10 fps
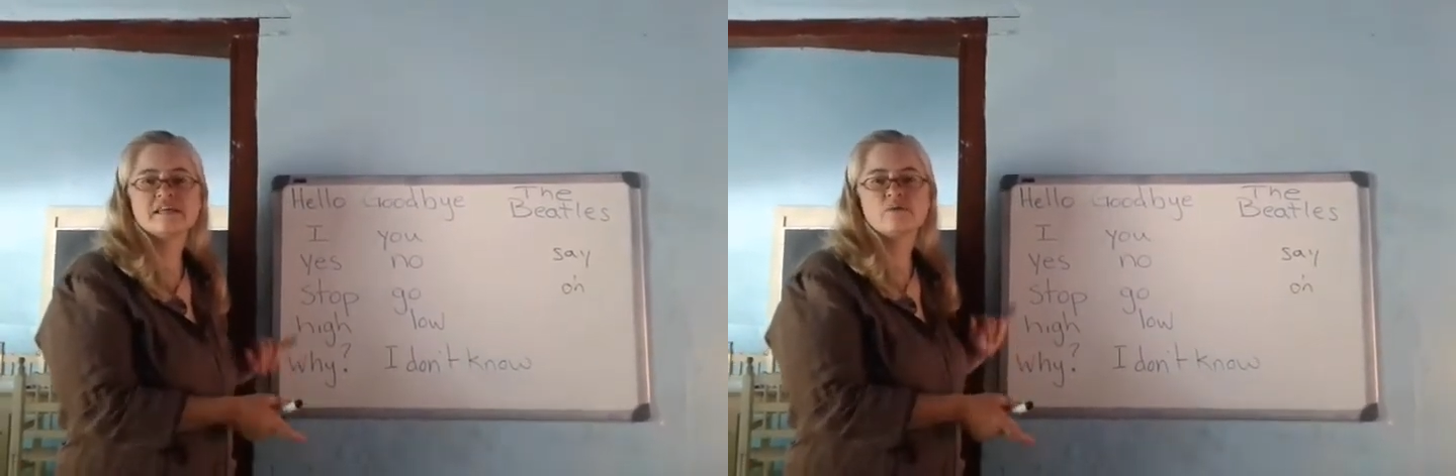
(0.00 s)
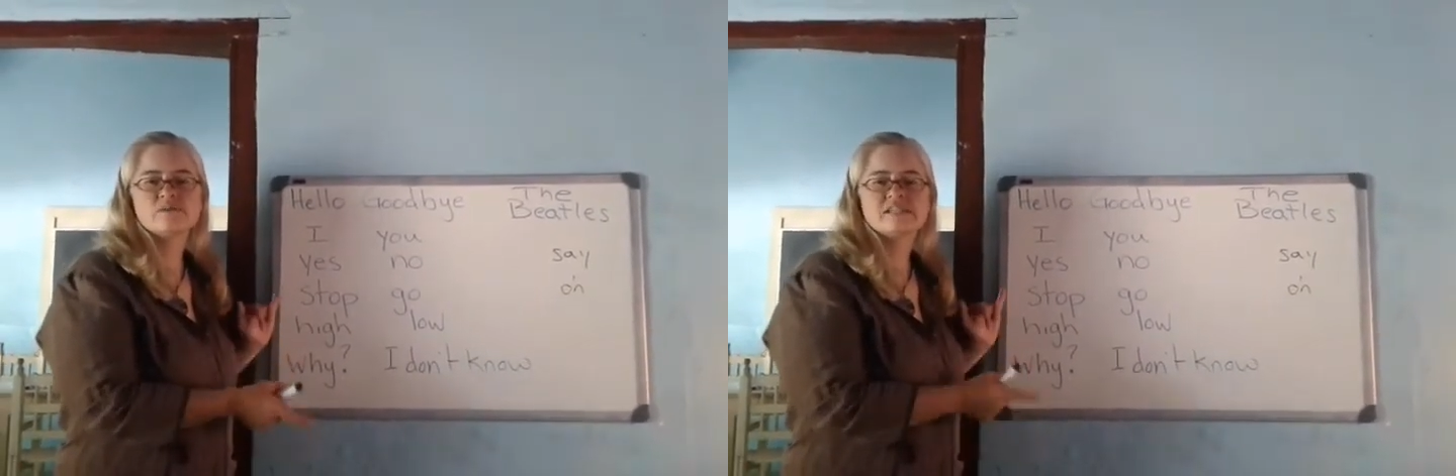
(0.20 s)

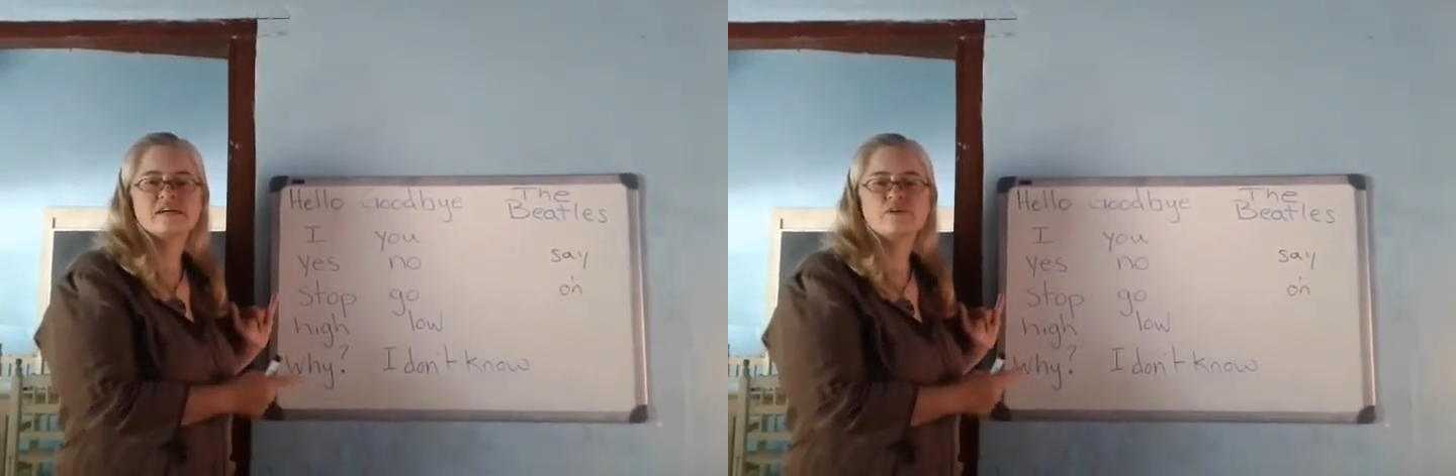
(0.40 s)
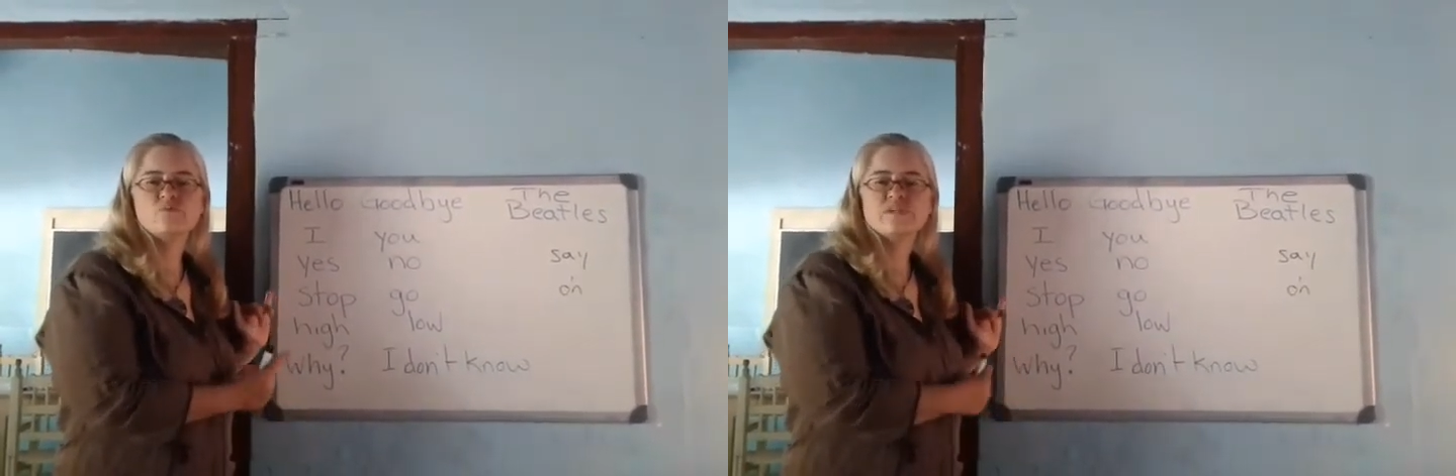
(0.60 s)
they will
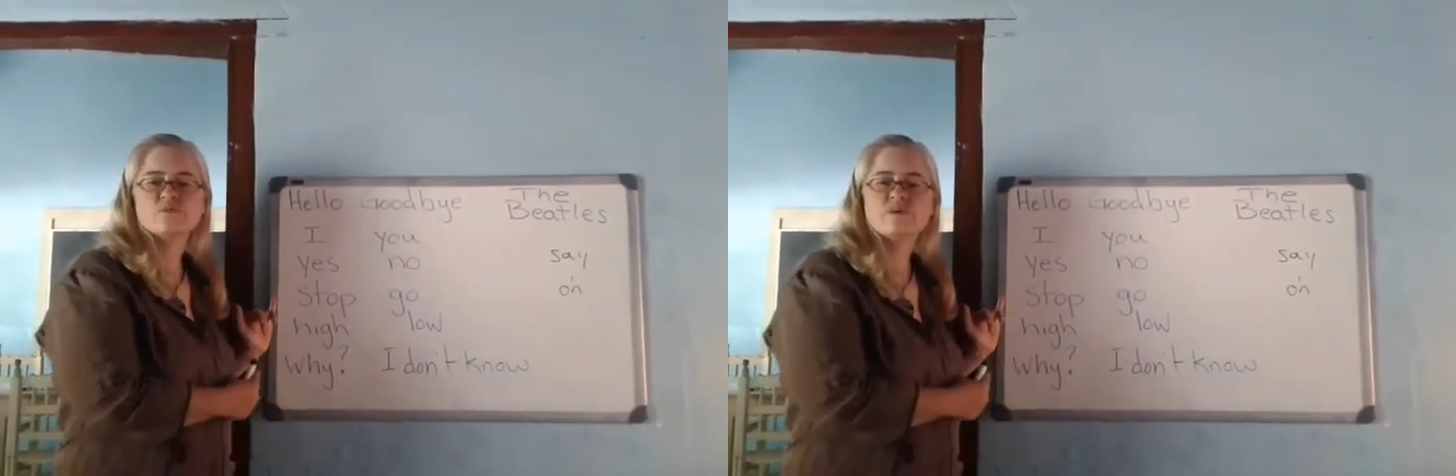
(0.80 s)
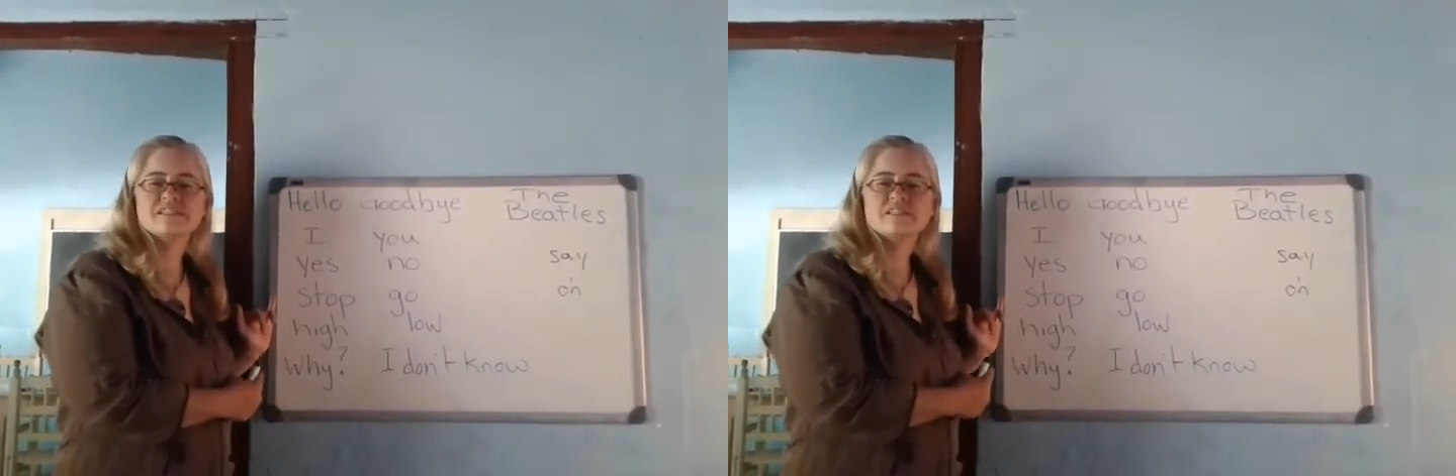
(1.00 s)
tell you
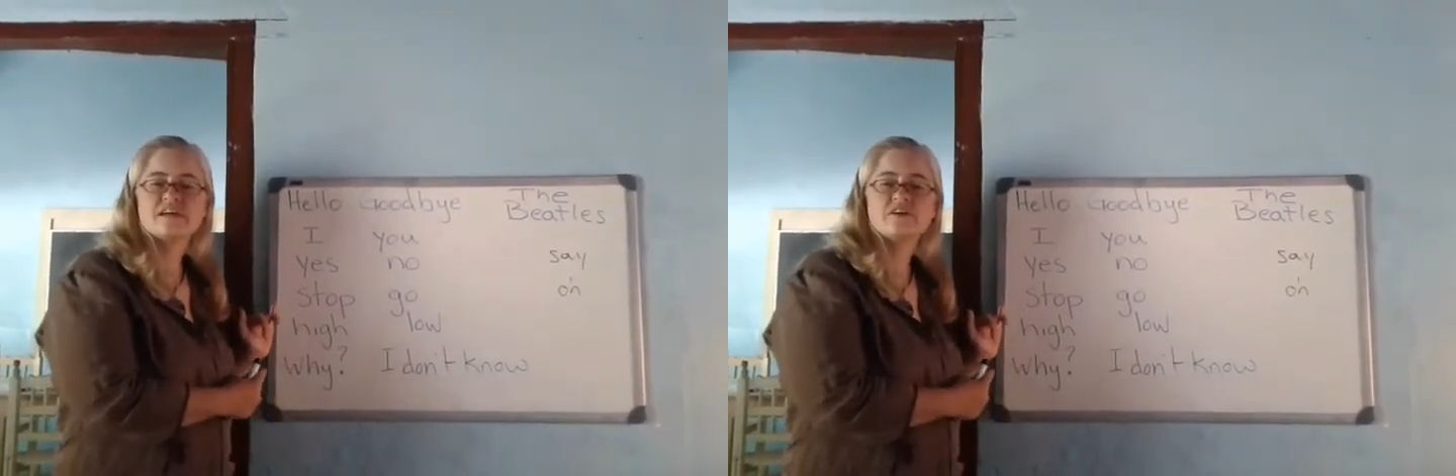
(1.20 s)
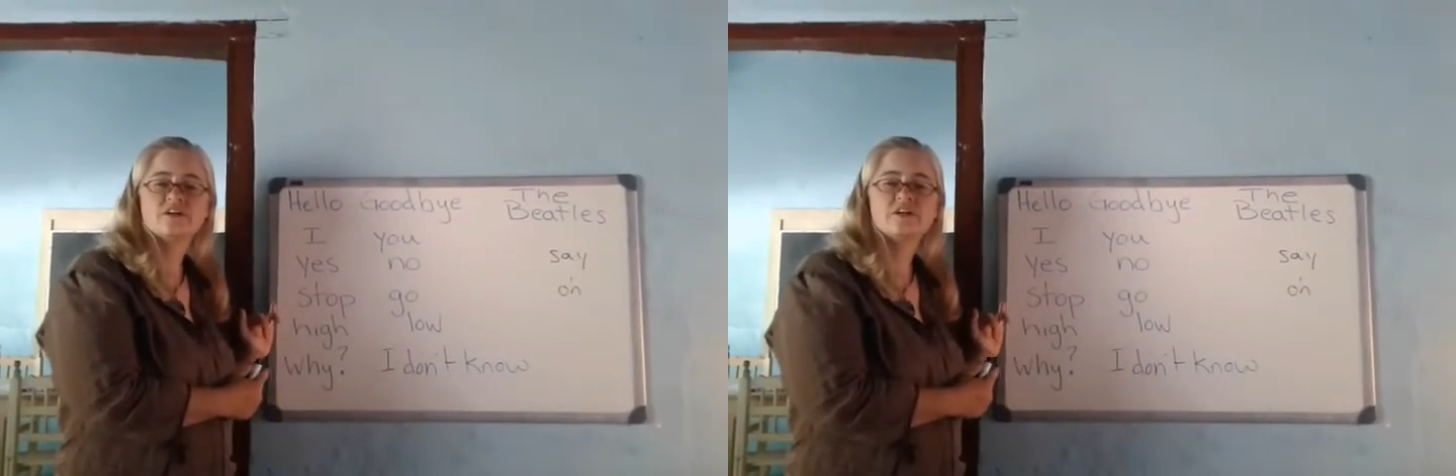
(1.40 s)
which ones
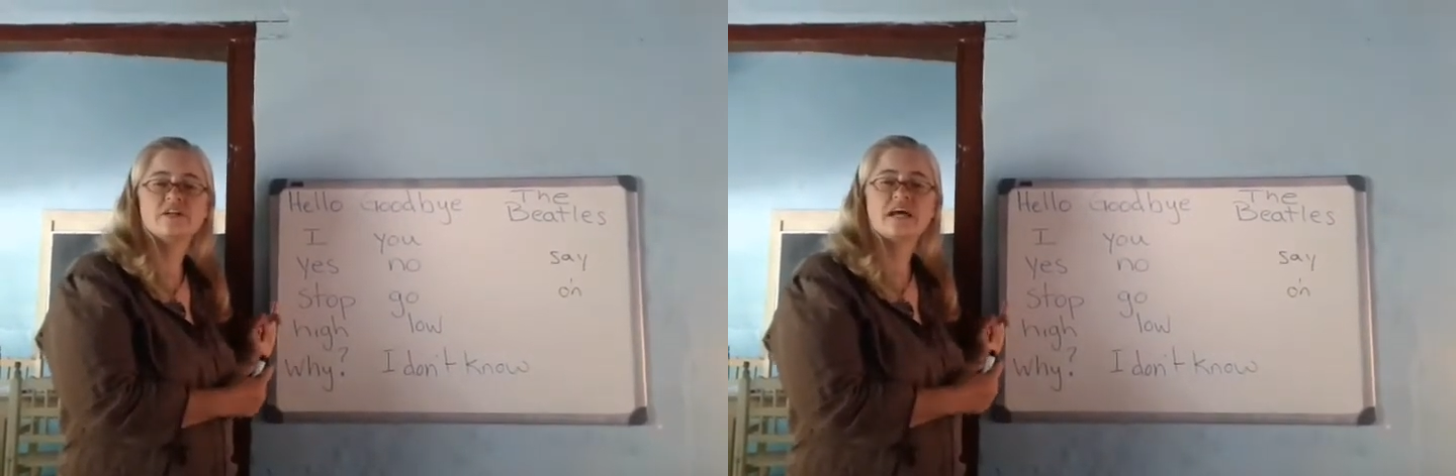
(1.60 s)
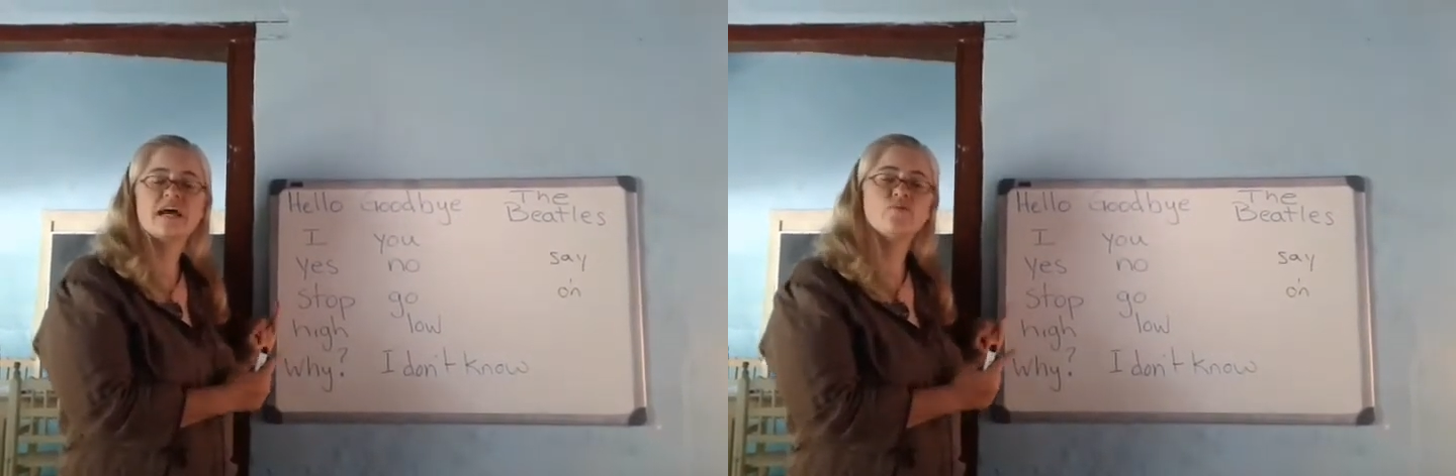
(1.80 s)
they
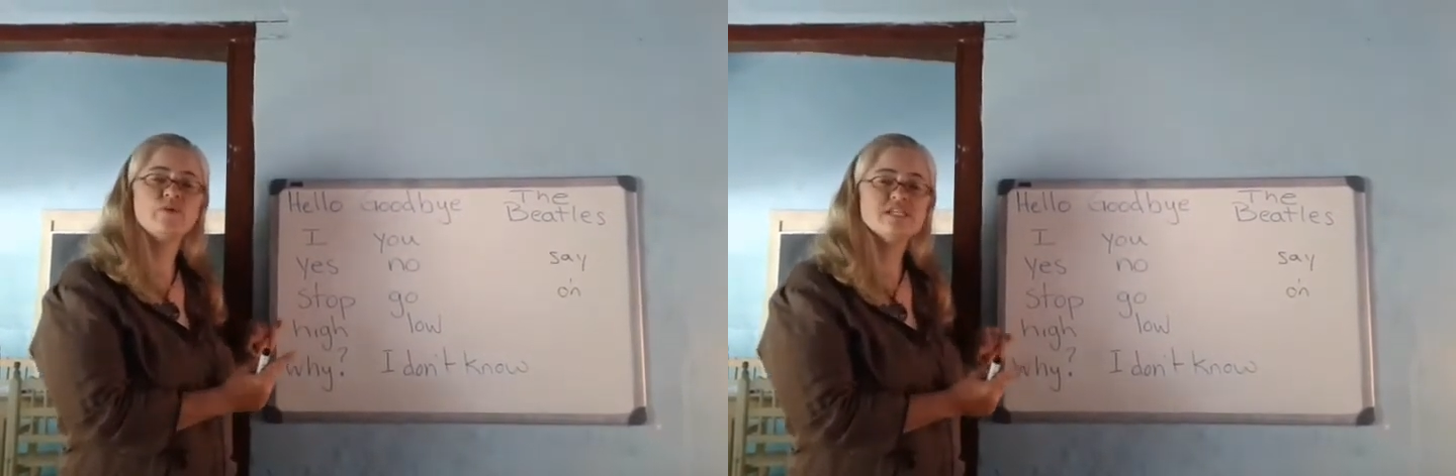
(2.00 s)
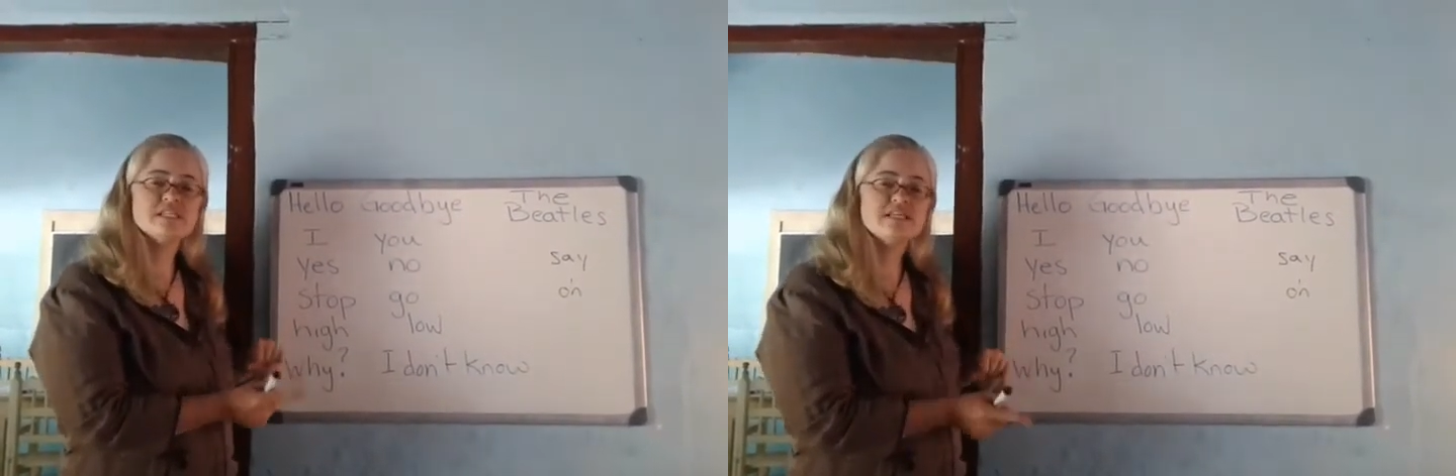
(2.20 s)
heard and which